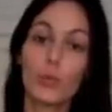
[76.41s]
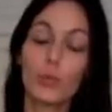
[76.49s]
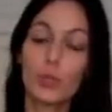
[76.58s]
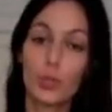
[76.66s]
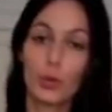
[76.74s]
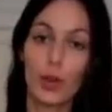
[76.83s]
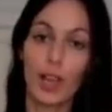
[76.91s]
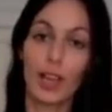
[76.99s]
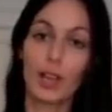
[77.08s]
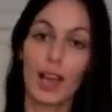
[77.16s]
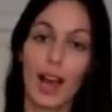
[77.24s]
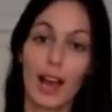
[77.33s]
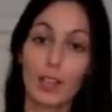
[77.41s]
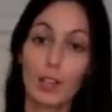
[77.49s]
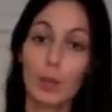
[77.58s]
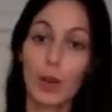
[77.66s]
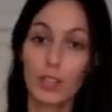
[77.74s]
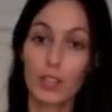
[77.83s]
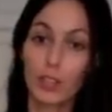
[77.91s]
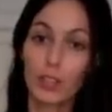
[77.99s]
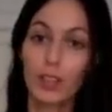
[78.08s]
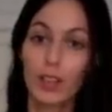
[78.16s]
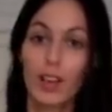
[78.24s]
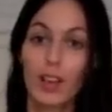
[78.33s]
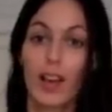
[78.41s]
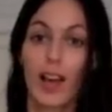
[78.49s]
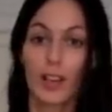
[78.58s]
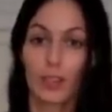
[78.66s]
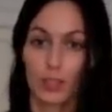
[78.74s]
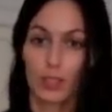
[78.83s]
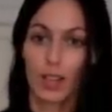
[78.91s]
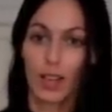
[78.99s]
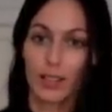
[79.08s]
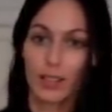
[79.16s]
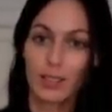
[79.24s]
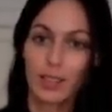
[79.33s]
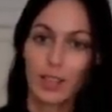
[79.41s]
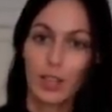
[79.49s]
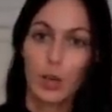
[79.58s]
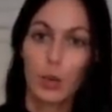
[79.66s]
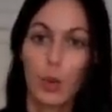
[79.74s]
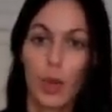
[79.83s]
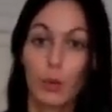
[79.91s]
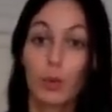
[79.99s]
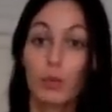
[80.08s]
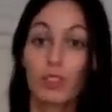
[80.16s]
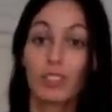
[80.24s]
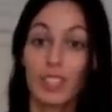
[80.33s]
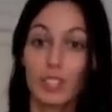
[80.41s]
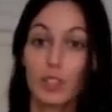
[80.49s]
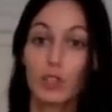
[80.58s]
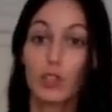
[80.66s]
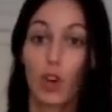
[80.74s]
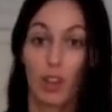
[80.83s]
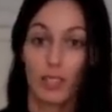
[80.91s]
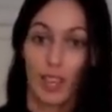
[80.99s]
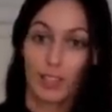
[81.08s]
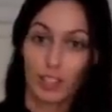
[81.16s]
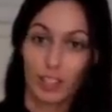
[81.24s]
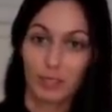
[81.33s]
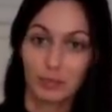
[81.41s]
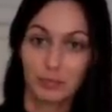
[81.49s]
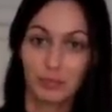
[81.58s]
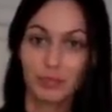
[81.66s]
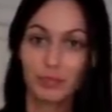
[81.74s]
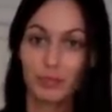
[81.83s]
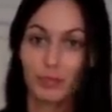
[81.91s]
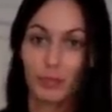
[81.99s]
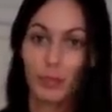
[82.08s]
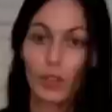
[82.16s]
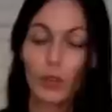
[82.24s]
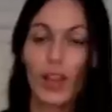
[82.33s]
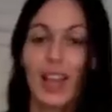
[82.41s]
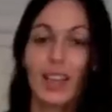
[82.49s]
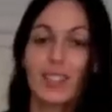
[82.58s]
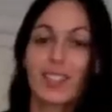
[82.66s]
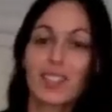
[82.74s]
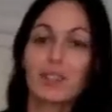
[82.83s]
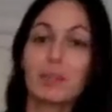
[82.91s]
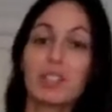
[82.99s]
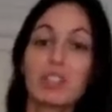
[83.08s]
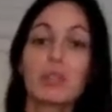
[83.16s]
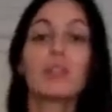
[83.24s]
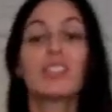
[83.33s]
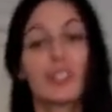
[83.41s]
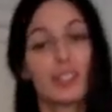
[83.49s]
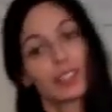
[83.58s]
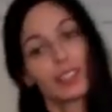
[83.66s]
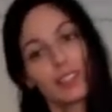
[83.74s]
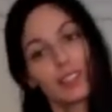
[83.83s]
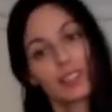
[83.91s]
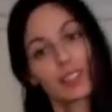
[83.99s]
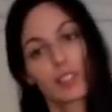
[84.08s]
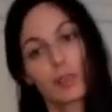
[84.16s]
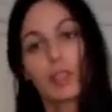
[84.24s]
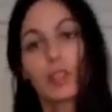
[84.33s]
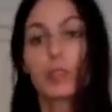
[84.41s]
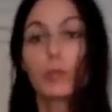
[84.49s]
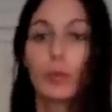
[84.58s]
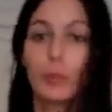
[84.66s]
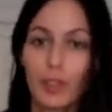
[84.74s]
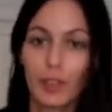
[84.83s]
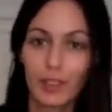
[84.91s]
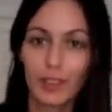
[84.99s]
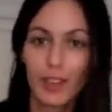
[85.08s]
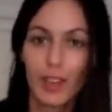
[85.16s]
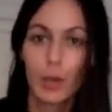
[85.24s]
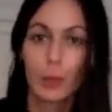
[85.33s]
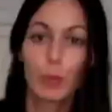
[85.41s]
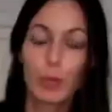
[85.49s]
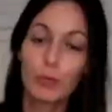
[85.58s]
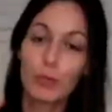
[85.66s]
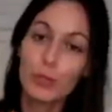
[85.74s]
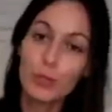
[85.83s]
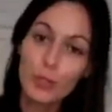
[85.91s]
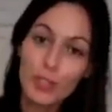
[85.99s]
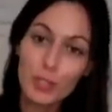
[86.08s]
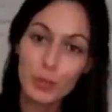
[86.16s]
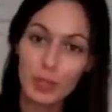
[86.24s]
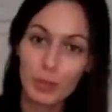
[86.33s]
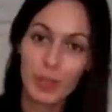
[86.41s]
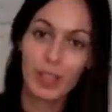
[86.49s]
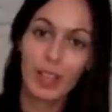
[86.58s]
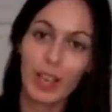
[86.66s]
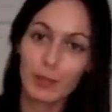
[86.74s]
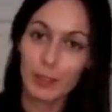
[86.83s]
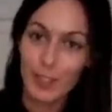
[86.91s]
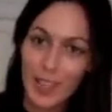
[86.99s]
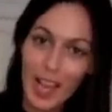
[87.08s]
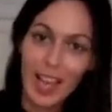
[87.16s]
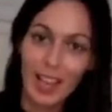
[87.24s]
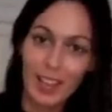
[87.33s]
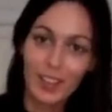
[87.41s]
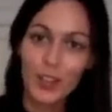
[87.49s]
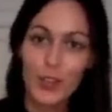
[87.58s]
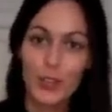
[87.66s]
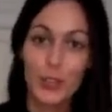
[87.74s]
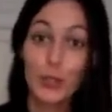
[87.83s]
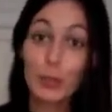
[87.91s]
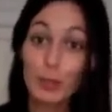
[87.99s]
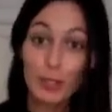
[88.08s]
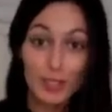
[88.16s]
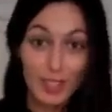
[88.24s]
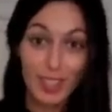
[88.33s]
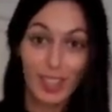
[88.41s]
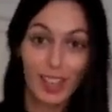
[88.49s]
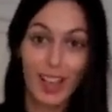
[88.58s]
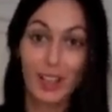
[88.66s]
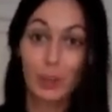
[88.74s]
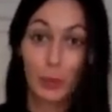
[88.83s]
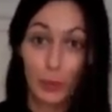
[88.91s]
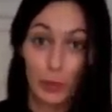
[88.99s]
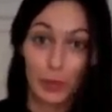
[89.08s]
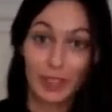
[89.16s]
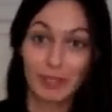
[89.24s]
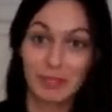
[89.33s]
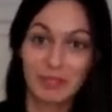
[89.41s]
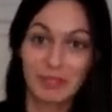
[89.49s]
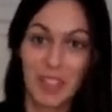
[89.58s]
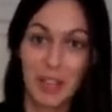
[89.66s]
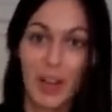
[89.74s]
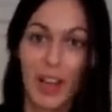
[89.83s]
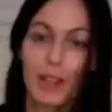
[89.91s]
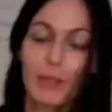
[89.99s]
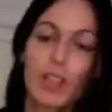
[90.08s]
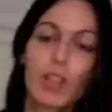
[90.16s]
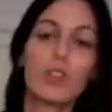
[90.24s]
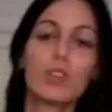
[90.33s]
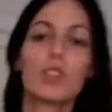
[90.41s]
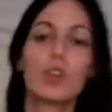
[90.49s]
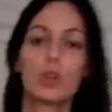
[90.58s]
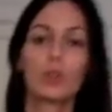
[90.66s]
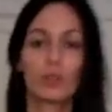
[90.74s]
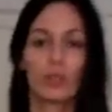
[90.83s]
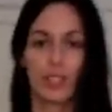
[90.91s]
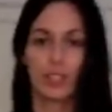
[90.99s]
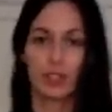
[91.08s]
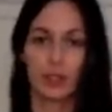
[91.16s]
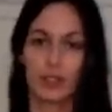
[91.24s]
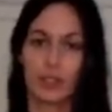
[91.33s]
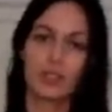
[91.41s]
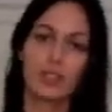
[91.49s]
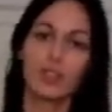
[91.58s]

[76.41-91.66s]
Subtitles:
do a acupressure exercise where we release jaw tension. Okay, it's going to be a little bit silly, it's going to be a little bit weird, but if you do this with me every day, you will see an improvement. Okay, so let's do this.